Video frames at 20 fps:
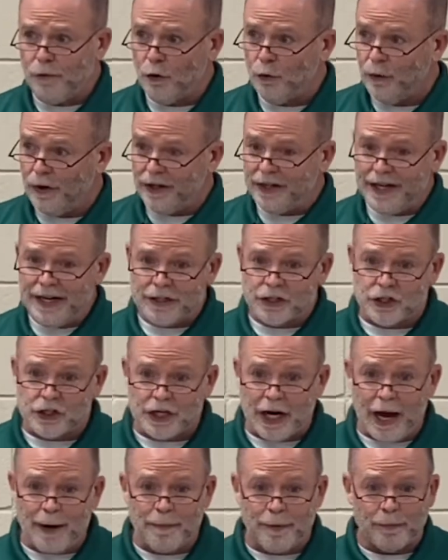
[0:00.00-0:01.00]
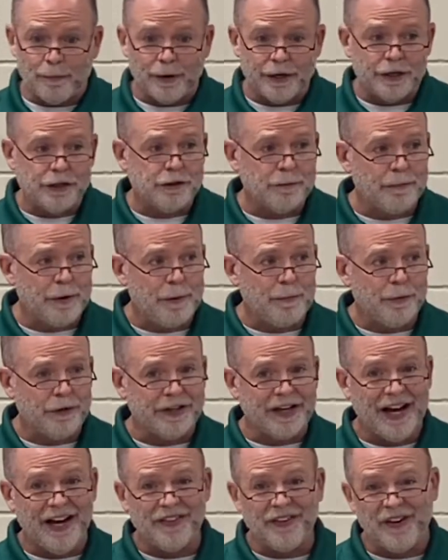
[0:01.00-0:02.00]
really had to stop and bring some people
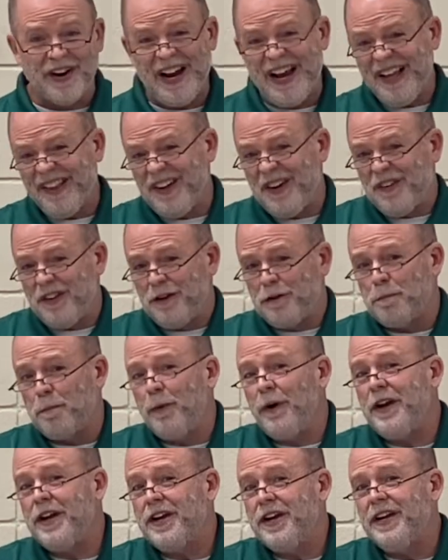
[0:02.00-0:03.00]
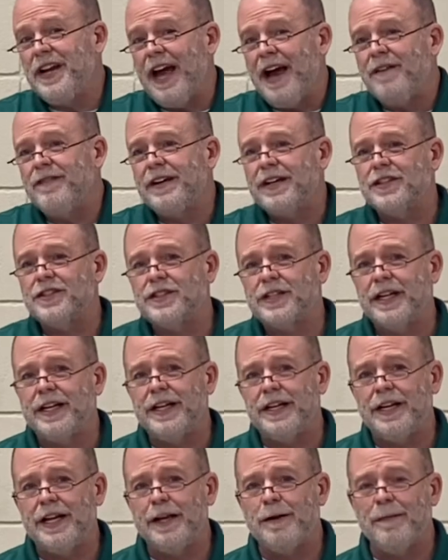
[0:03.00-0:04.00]
together. There's pretty good evidence that
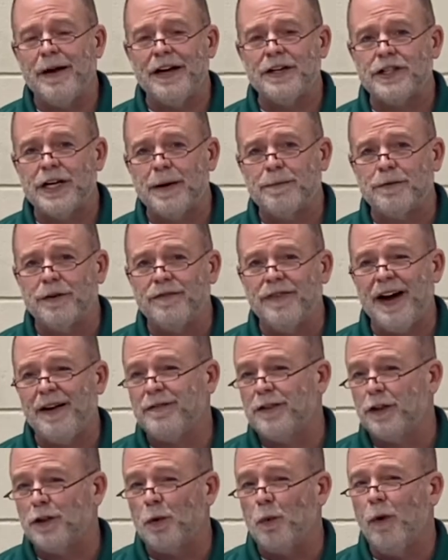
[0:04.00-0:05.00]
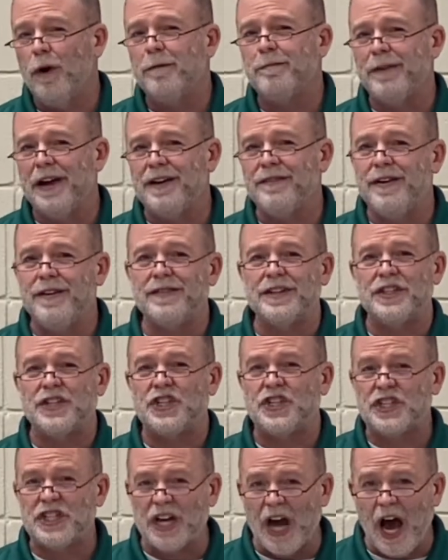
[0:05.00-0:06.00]
in Nehemiah chapter 5 that the work may have even
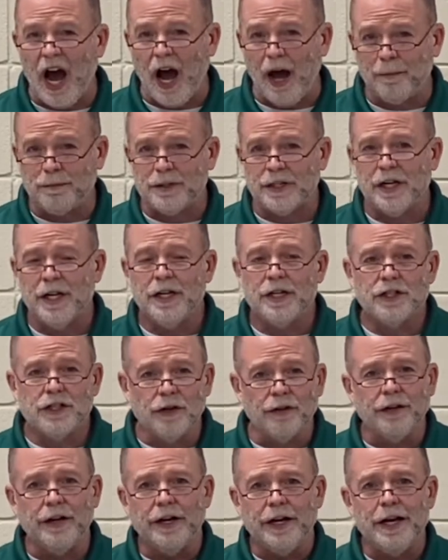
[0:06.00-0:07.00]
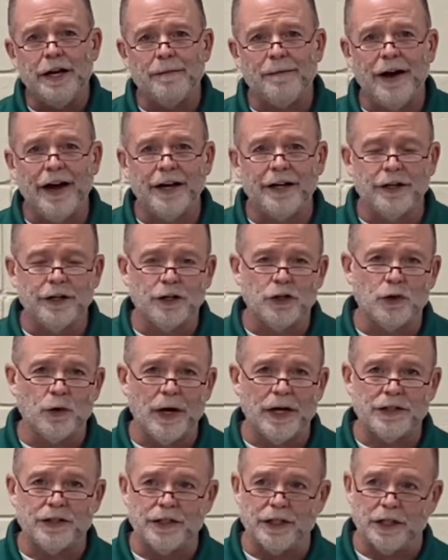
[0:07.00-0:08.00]
stopped so that Nehemiah could
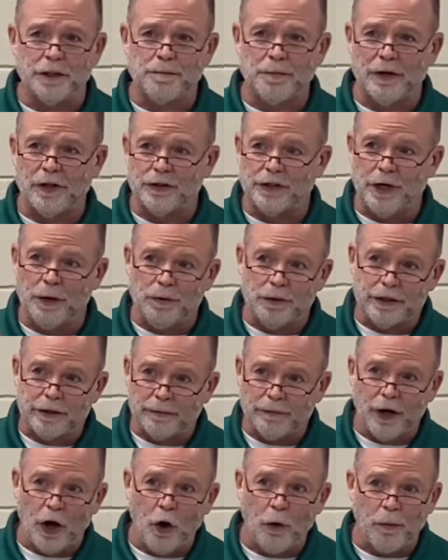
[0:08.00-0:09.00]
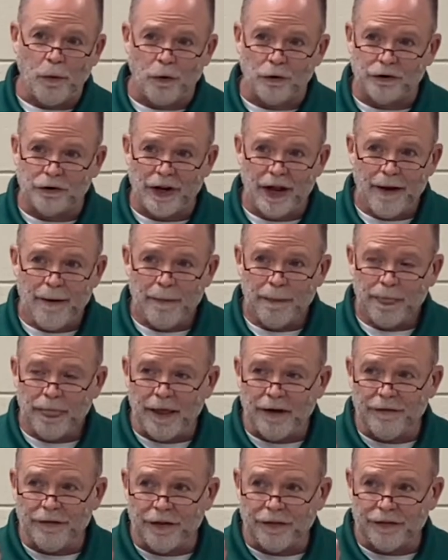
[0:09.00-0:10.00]
address this because there were some nobles
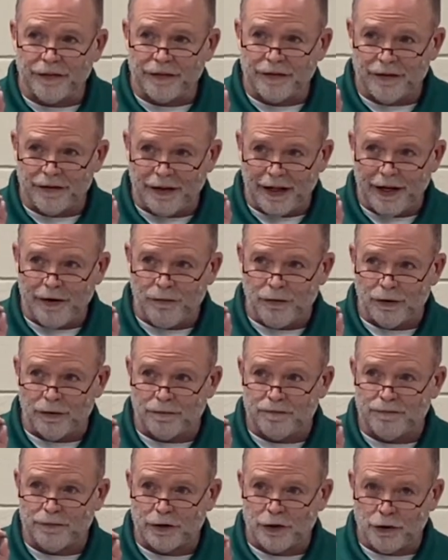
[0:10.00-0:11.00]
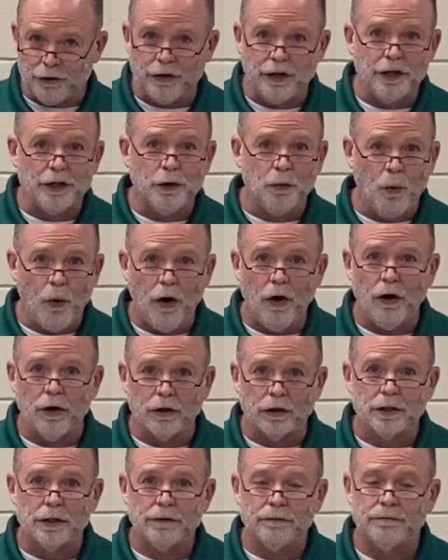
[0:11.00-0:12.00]
that, that they were too good to
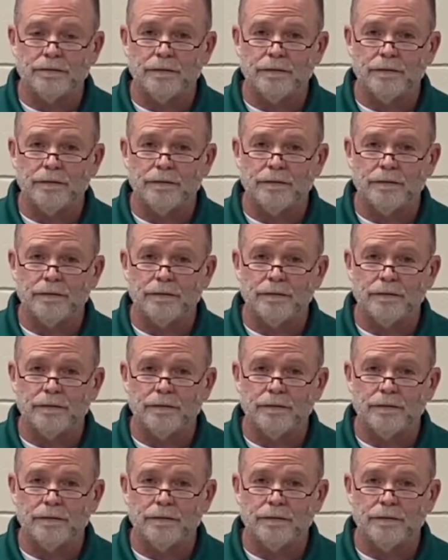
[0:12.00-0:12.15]
work.